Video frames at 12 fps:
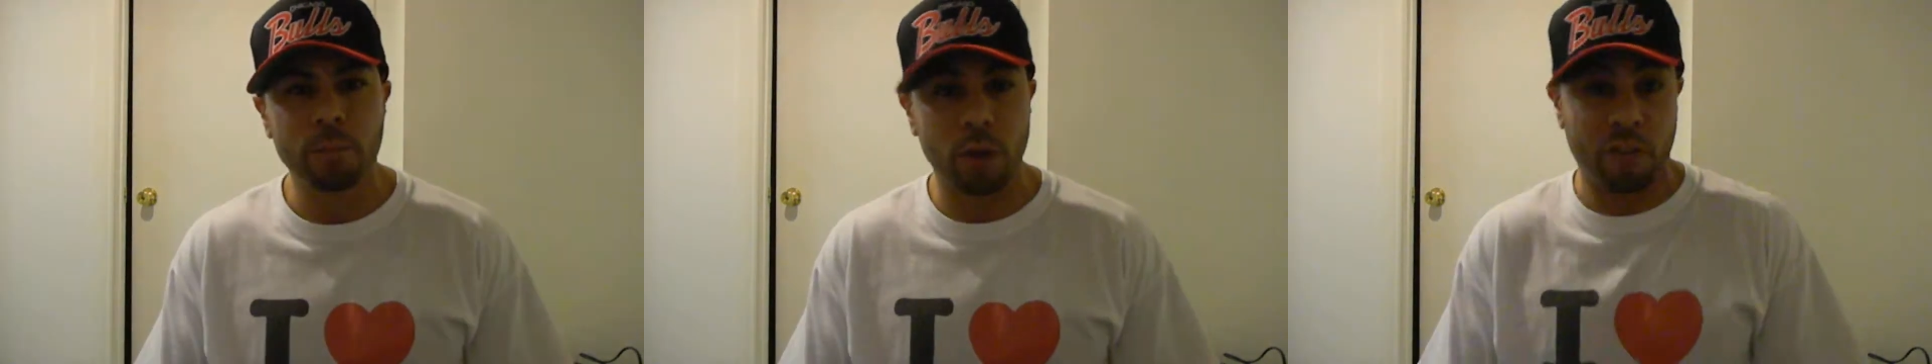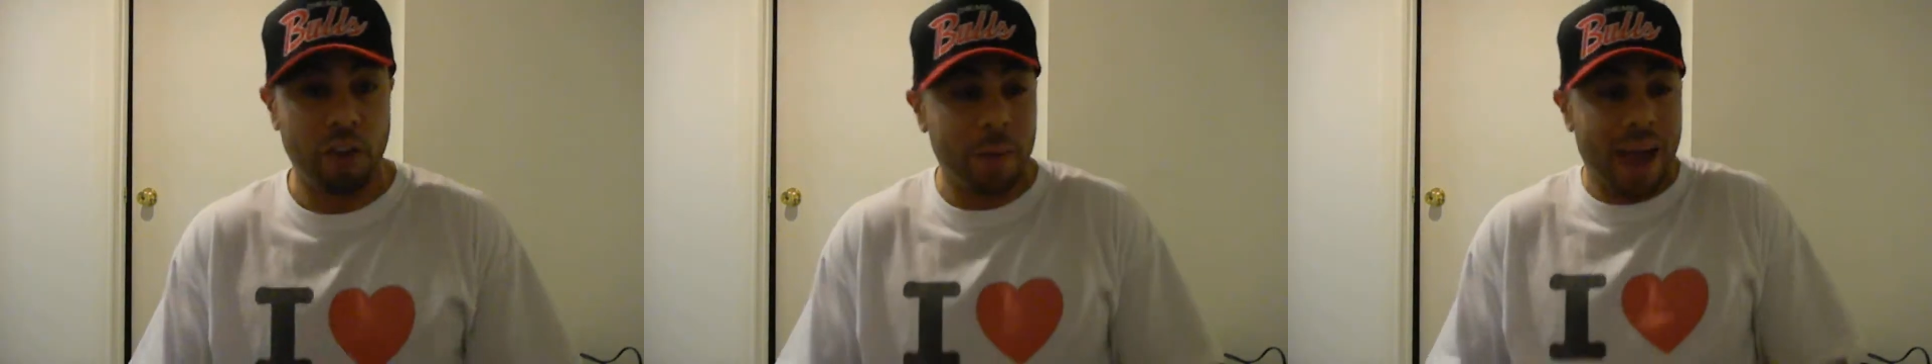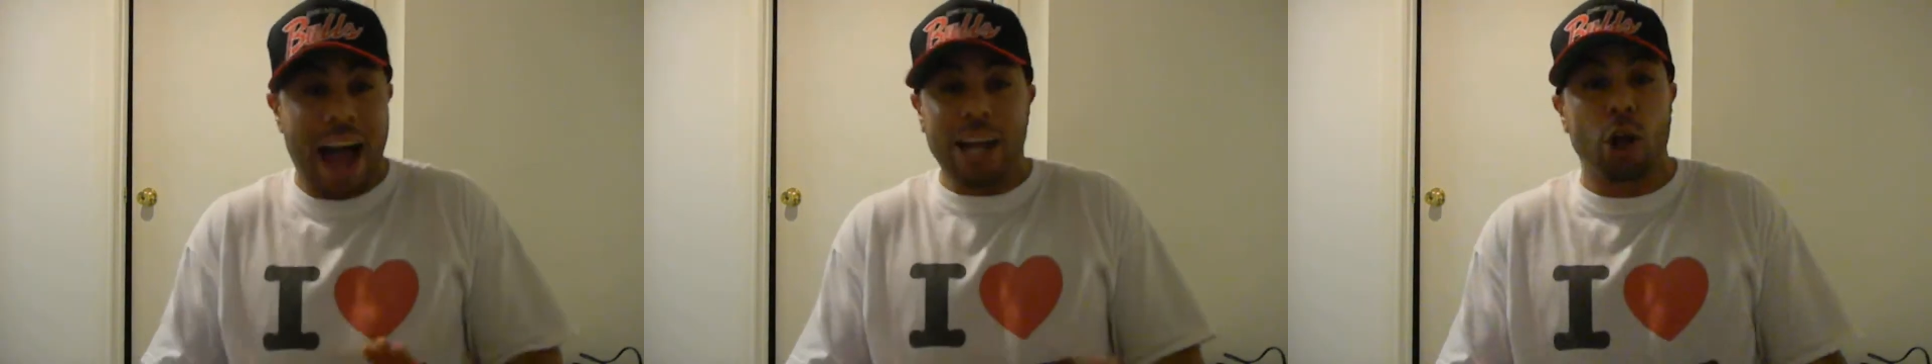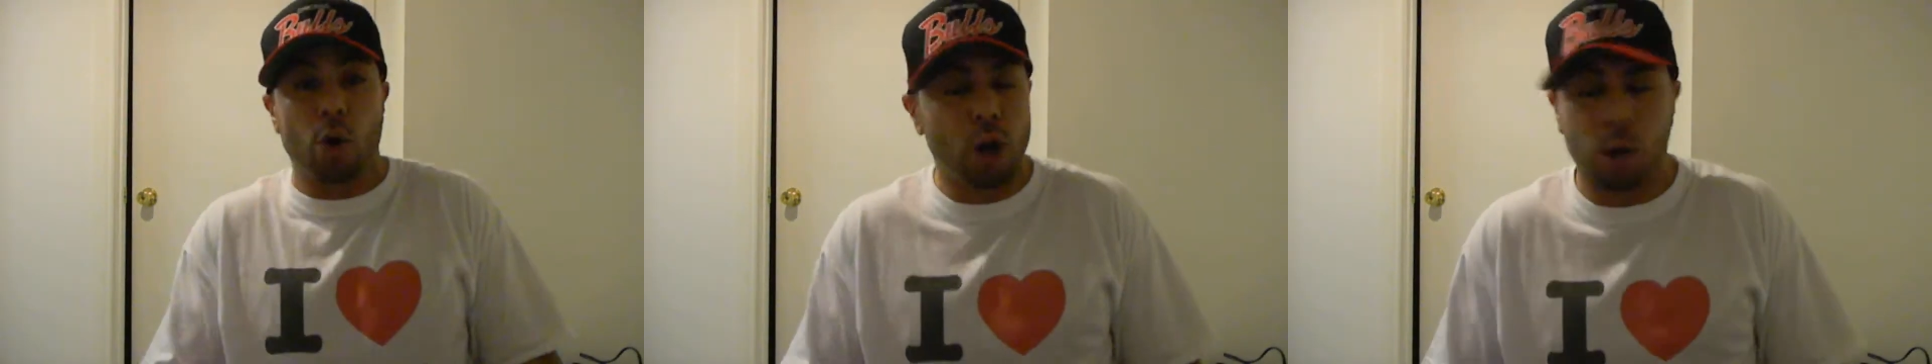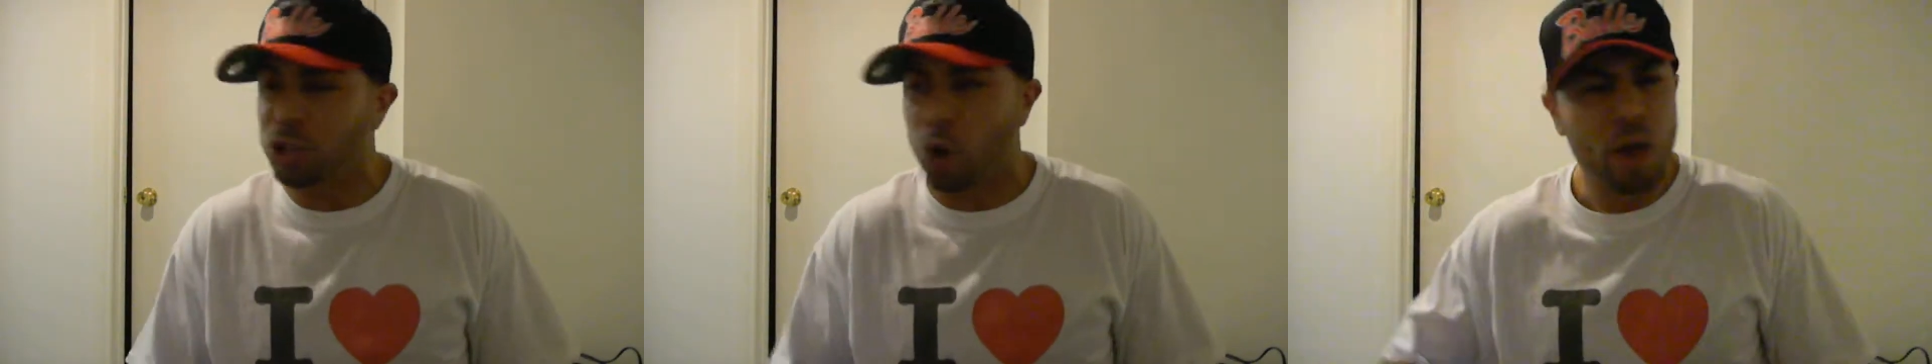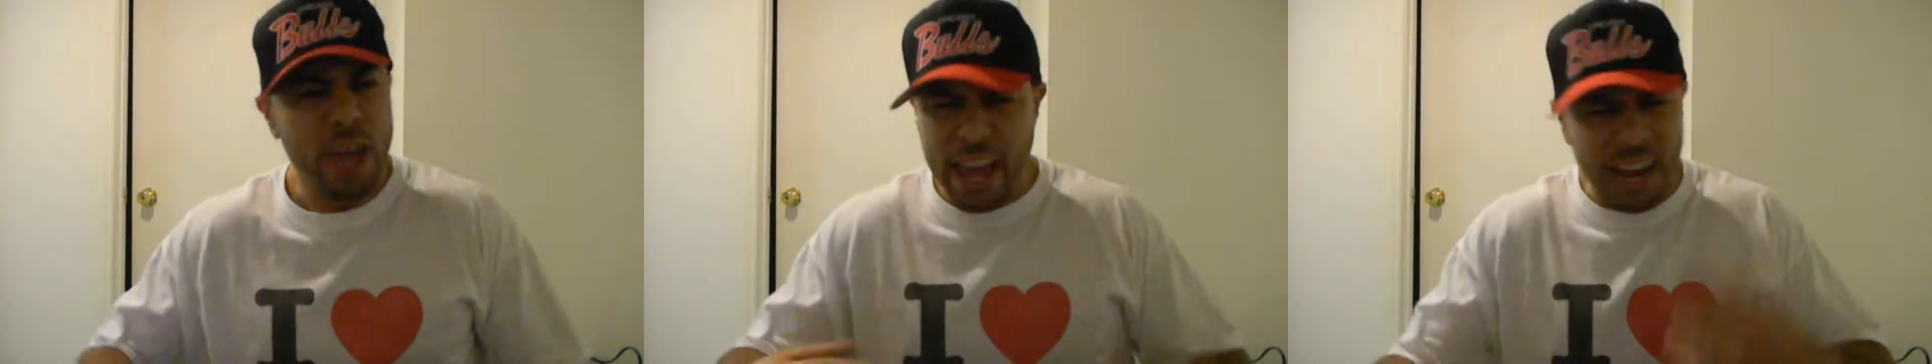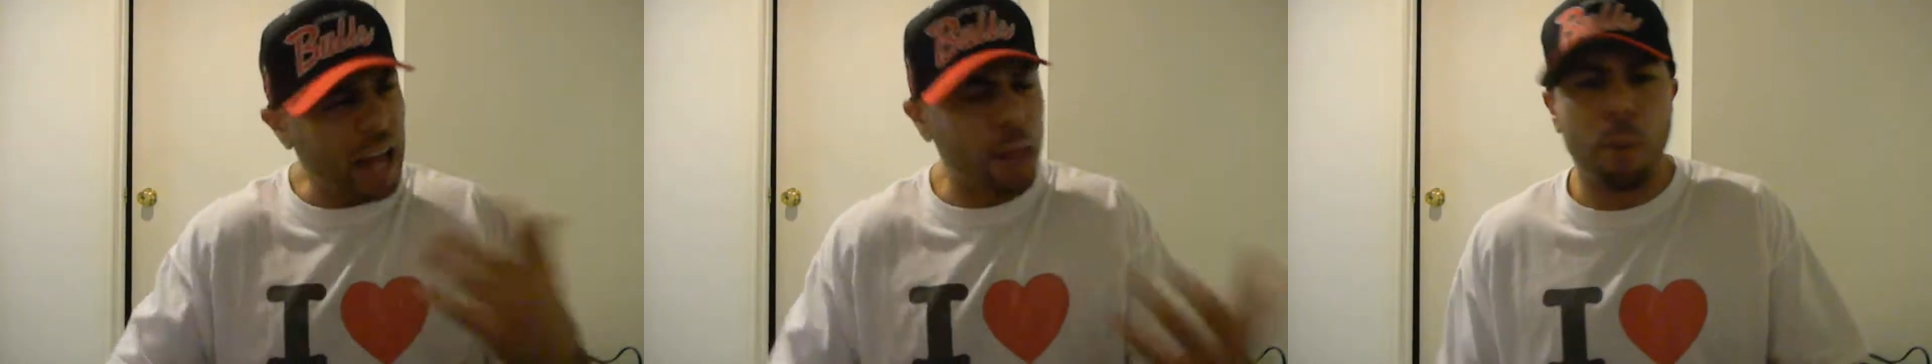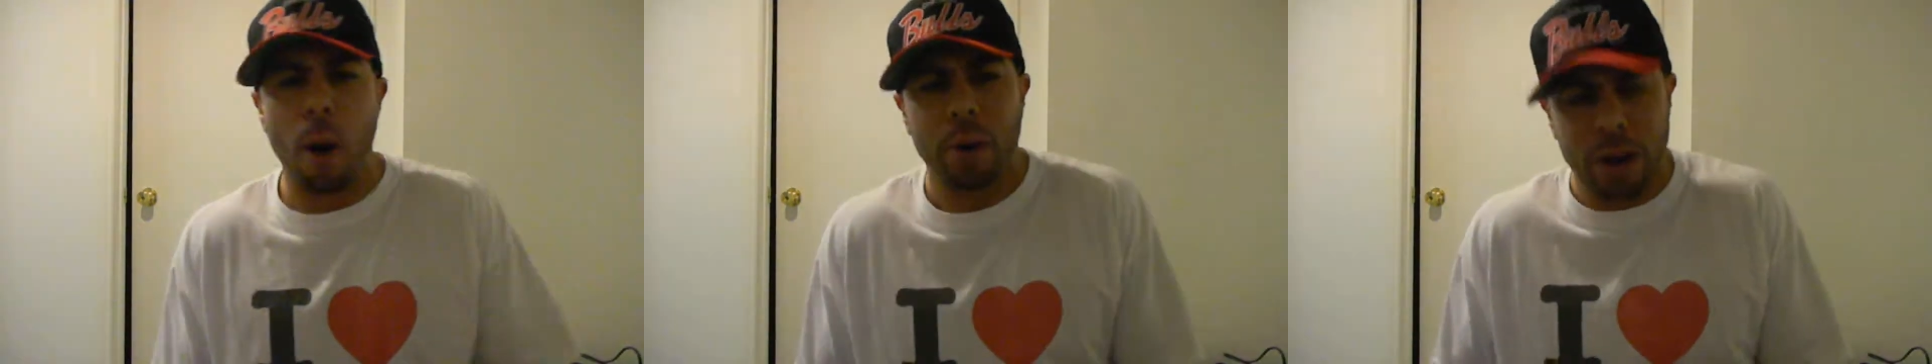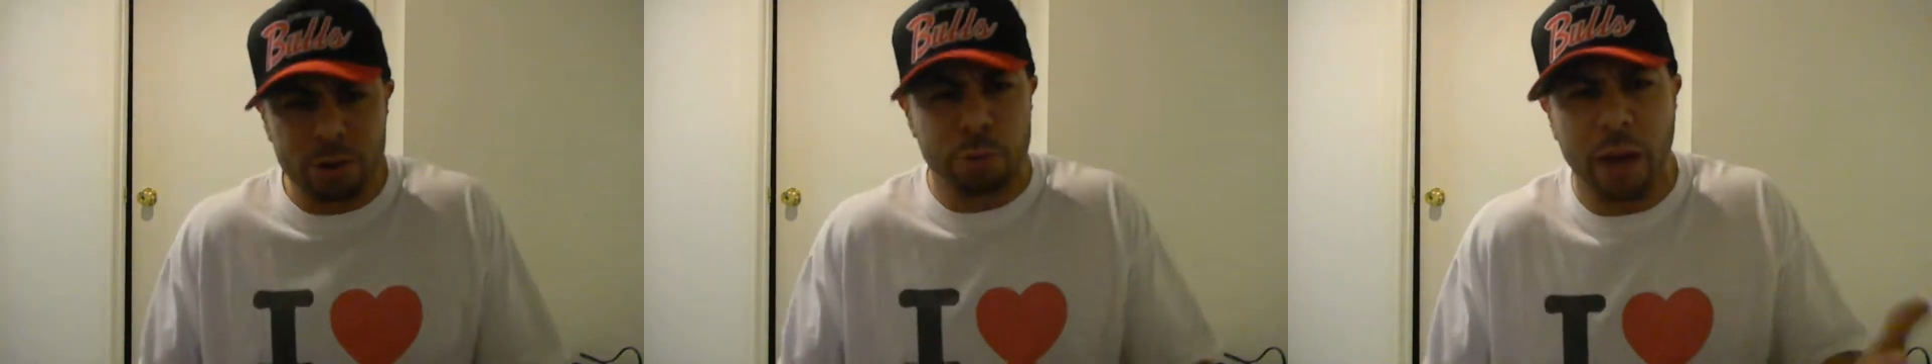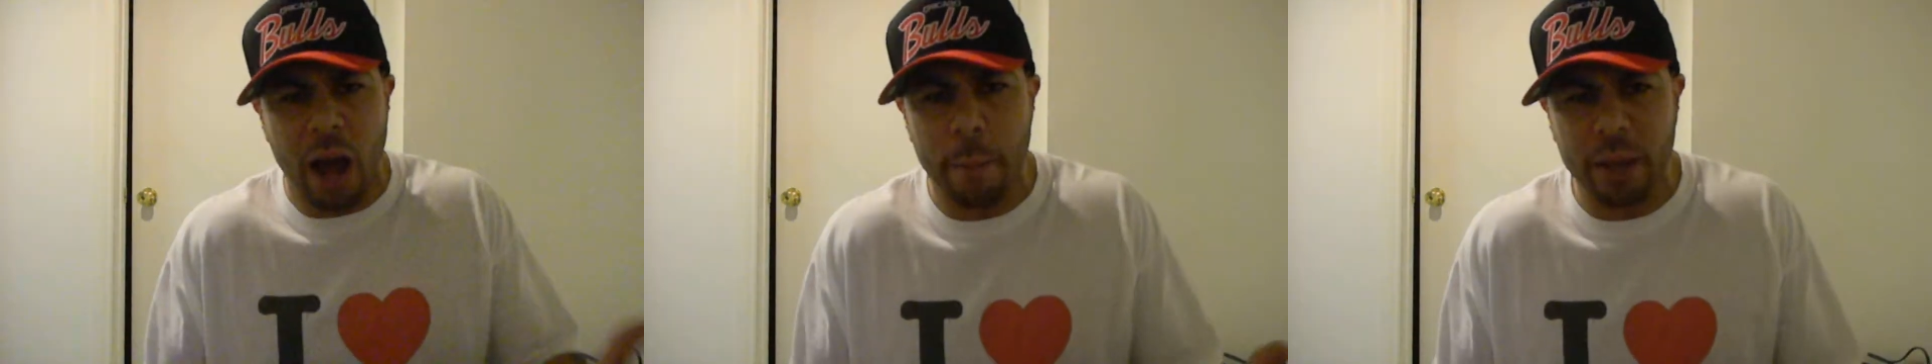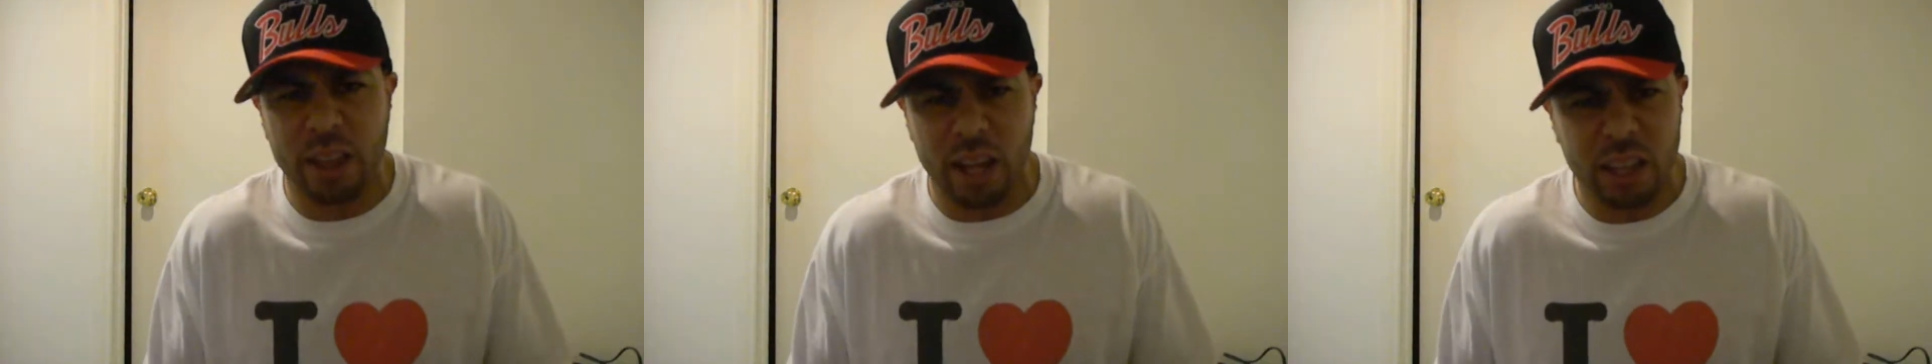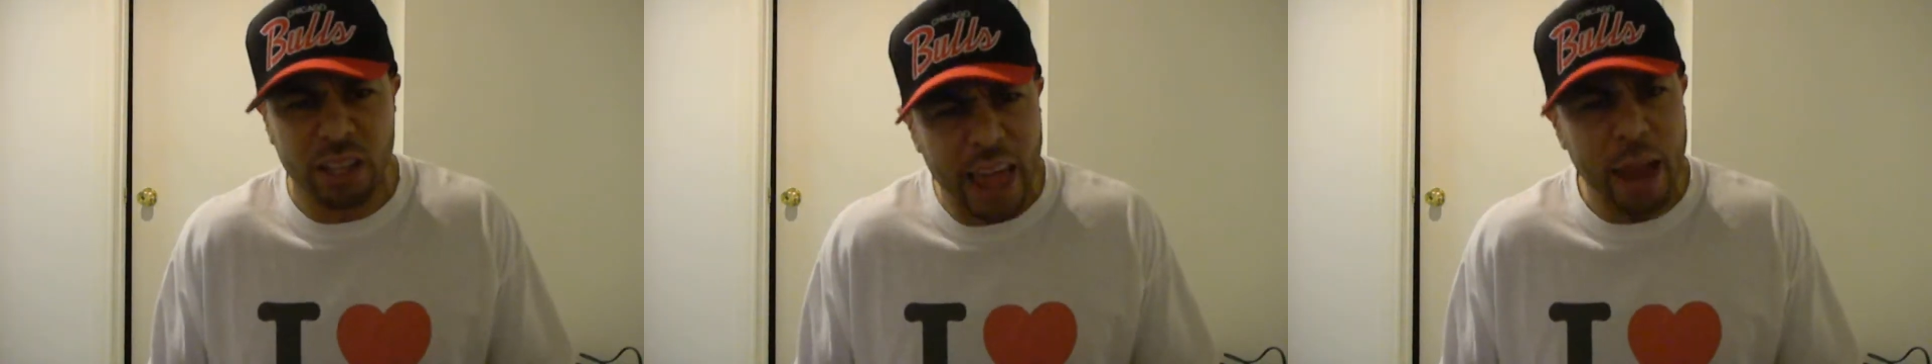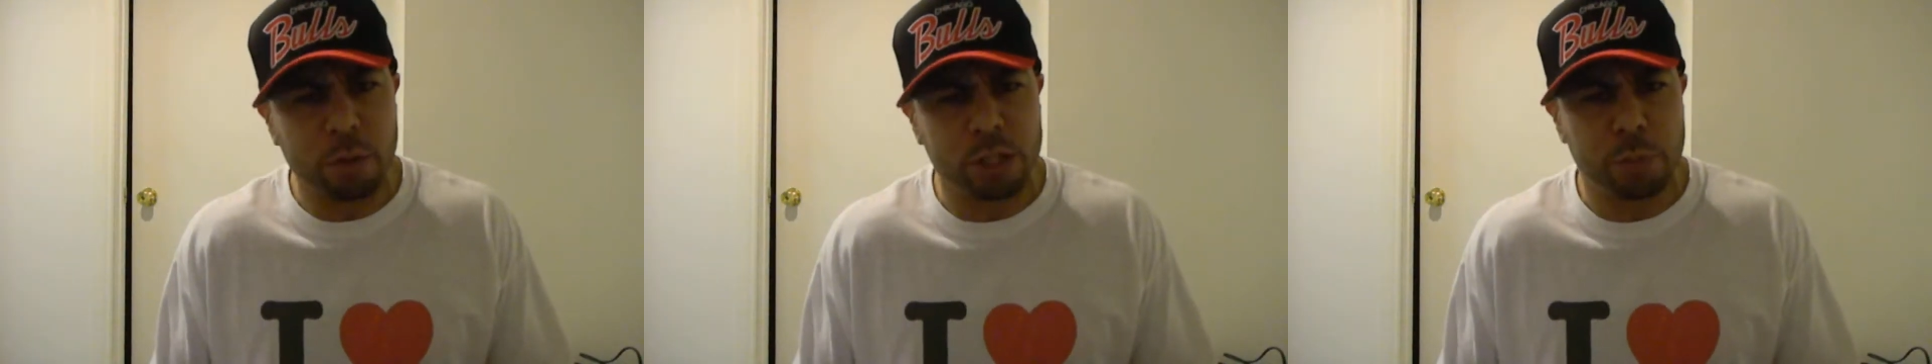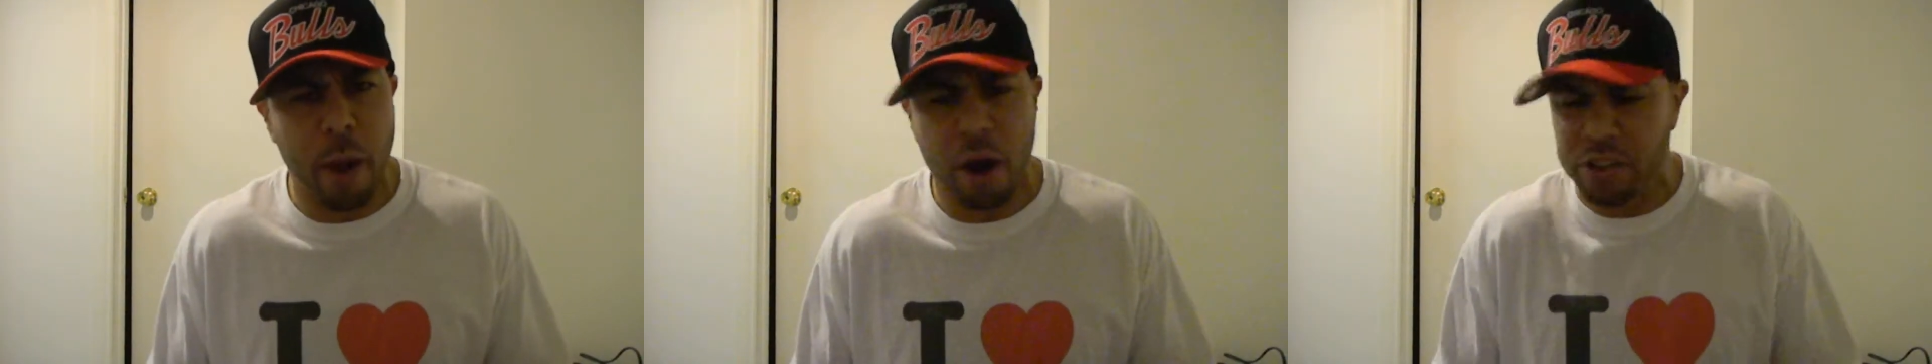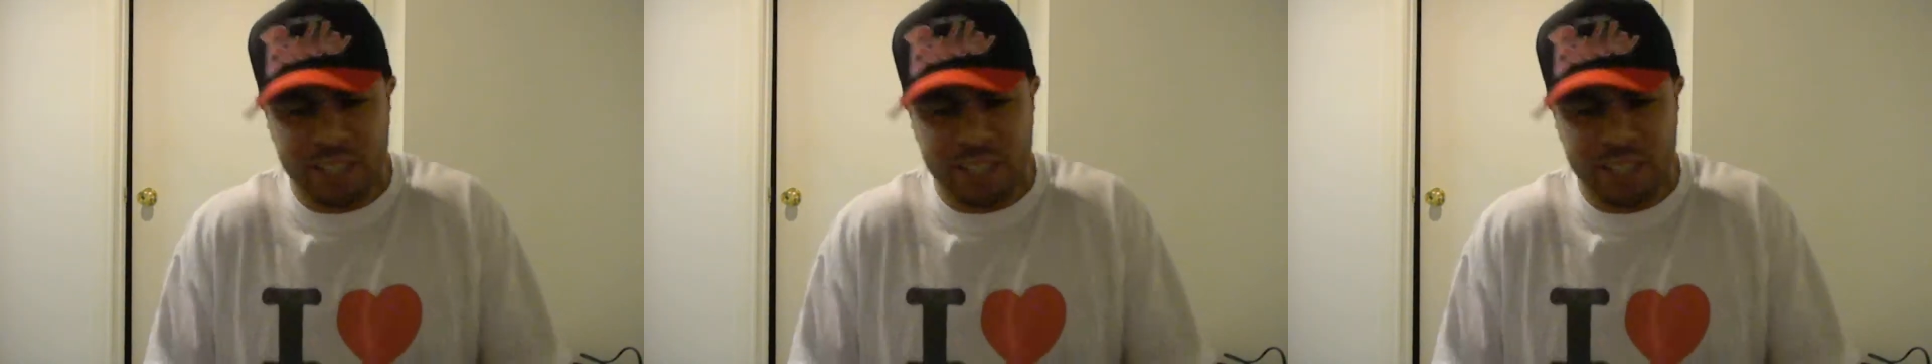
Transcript: You feel me? I don't know. So it got to the point where it was becoming the language barrier.